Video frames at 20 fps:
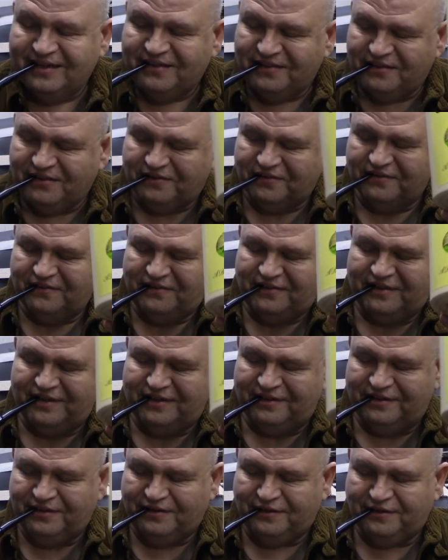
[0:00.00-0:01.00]
the truth
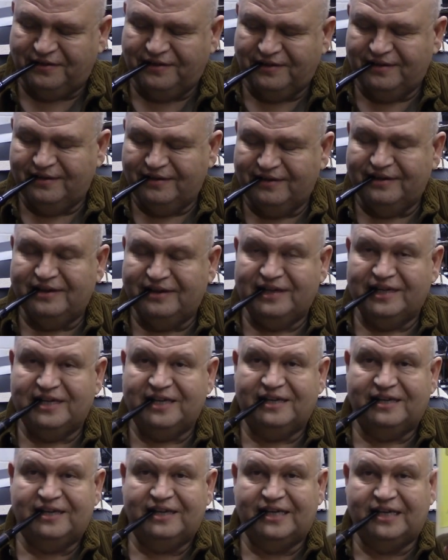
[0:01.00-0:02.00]
is,
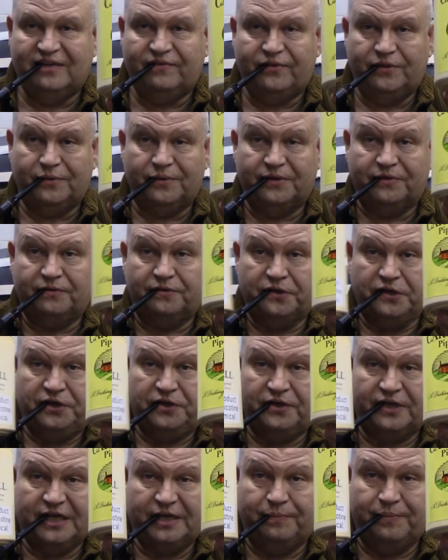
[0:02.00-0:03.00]
if you were to
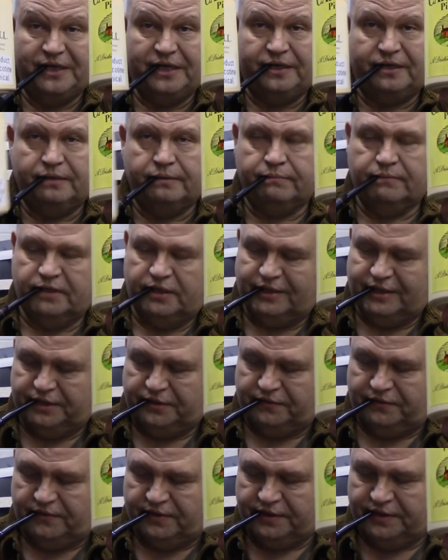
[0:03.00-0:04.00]
restrict me to, oh, that's
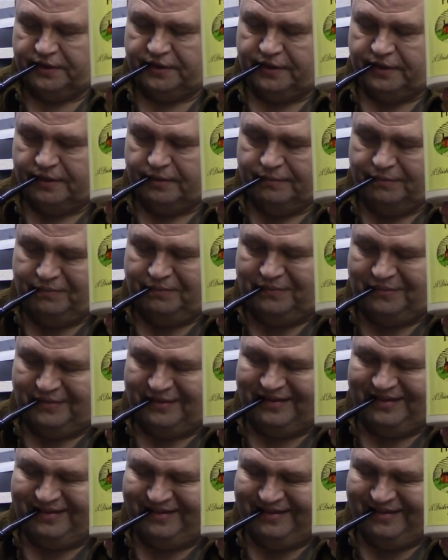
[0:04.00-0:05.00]
the wrong side.
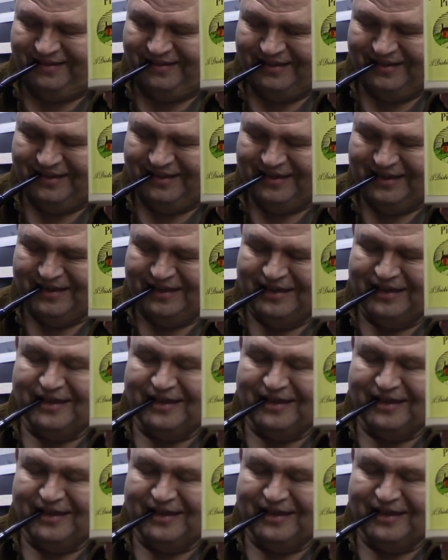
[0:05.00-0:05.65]
If